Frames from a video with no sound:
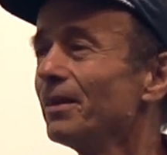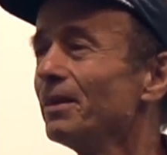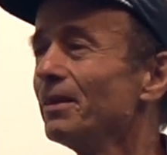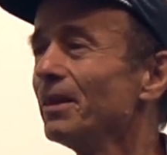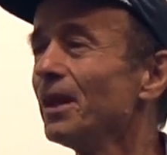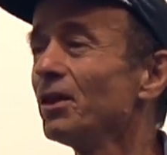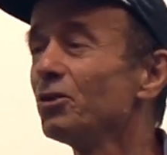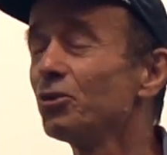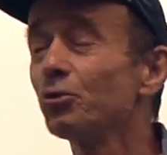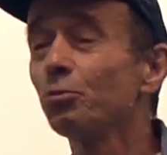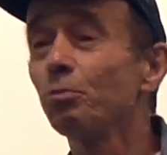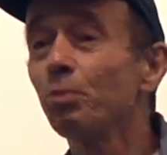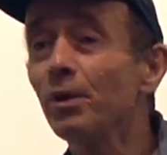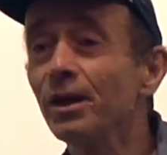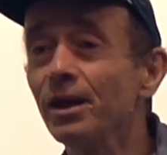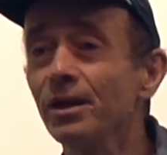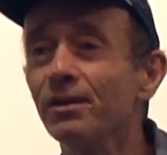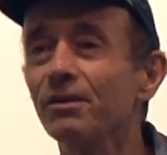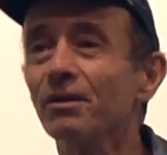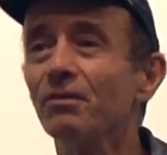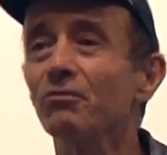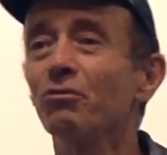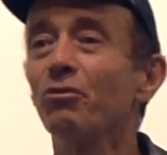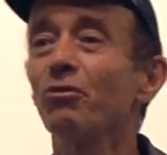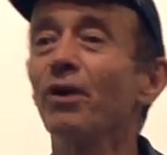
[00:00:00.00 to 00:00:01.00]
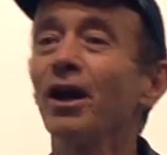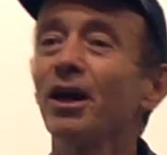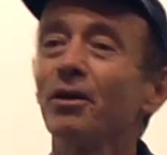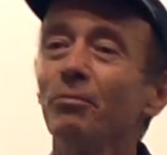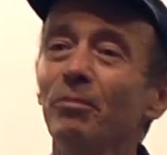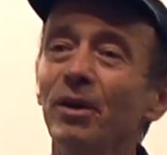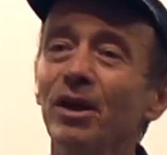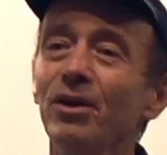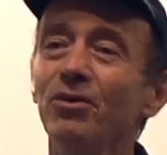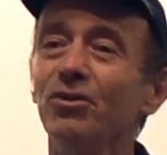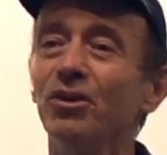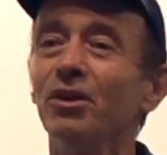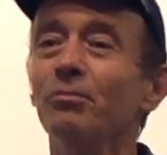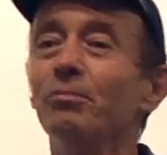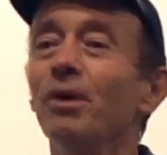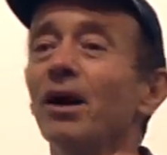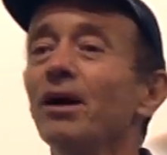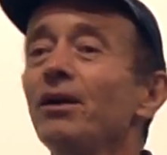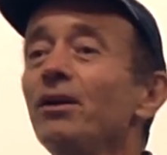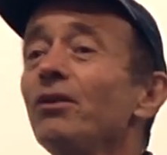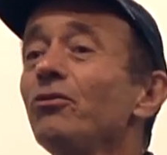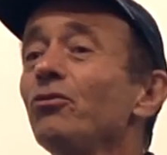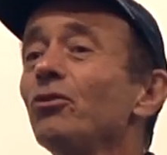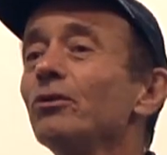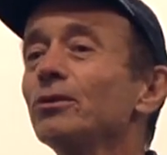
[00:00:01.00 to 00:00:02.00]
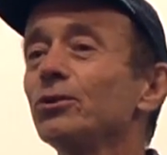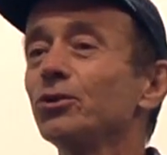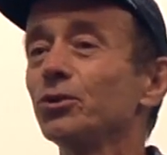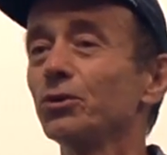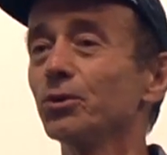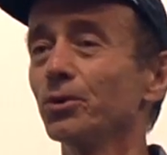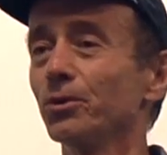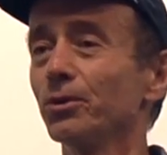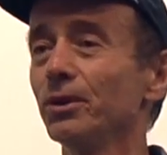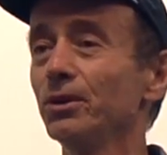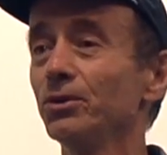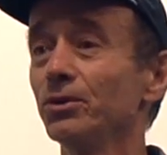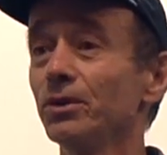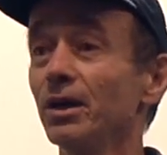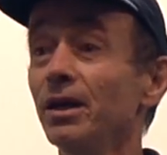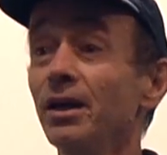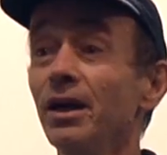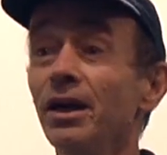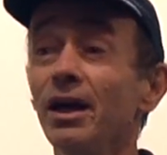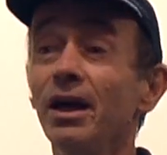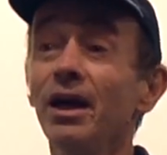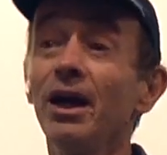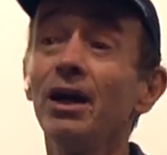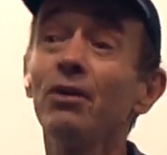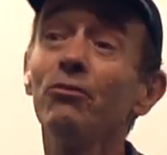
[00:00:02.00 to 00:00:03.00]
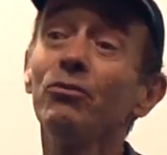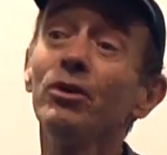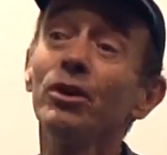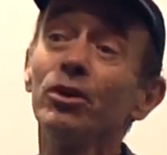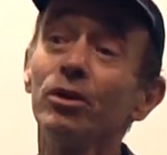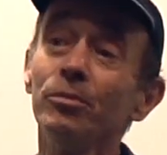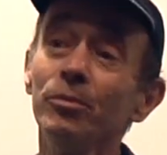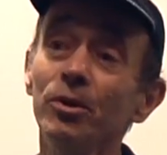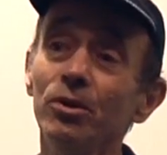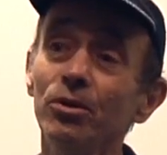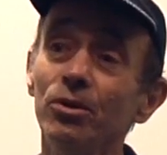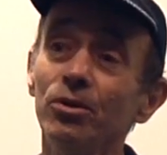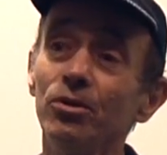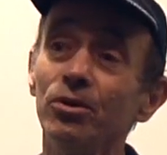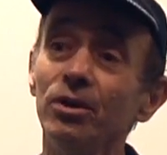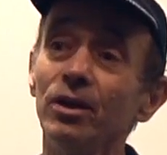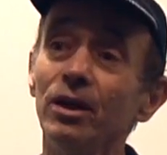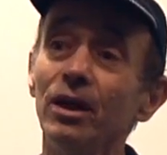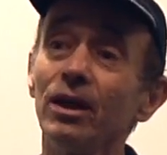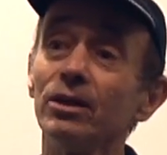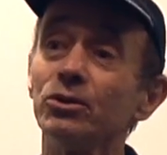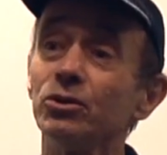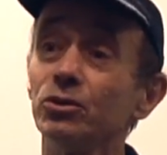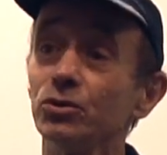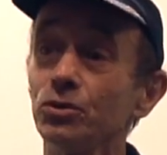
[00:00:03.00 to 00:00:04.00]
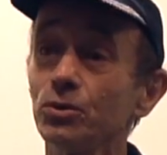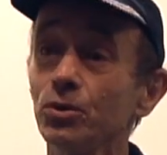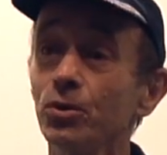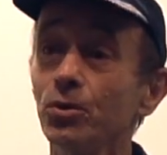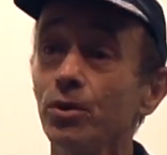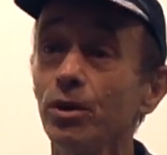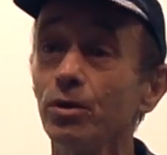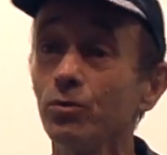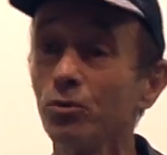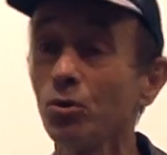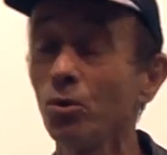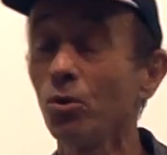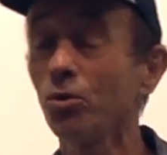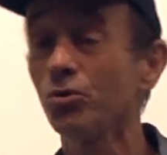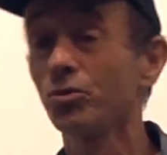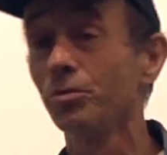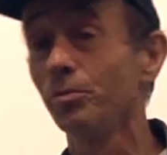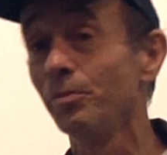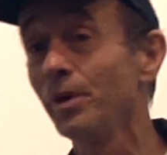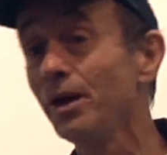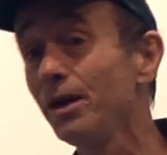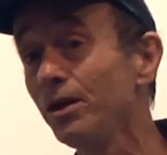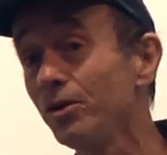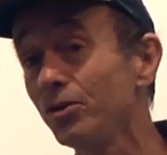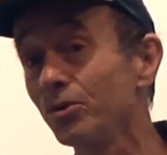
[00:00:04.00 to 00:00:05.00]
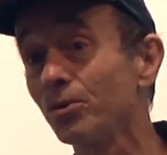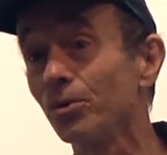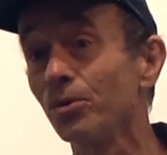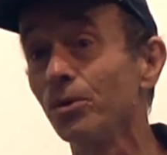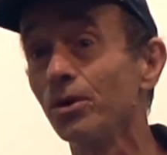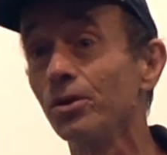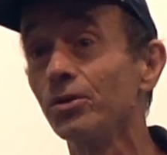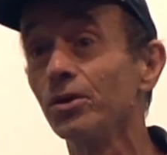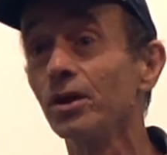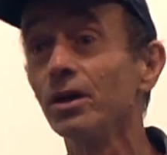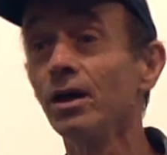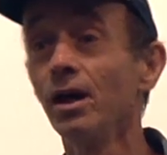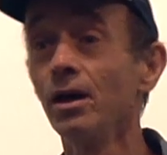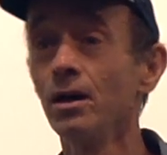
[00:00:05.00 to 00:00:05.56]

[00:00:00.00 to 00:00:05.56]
They're split and fragmented by different stories. Every community has a story, of course, many stories.